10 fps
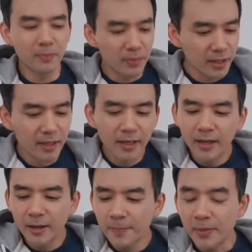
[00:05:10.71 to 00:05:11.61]
He made a
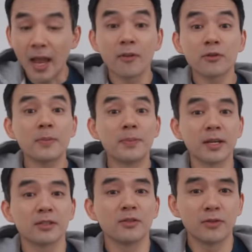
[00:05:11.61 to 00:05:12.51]
claim and it
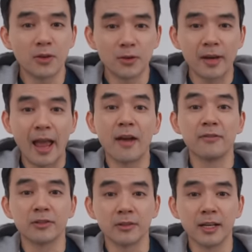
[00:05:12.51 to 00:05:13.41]
simply didn't make a ton of
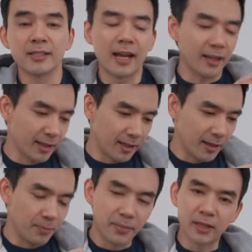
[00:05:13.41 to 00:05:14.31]
sense from what we
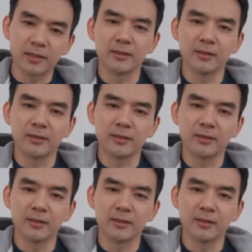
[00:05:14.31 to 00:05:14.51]
typically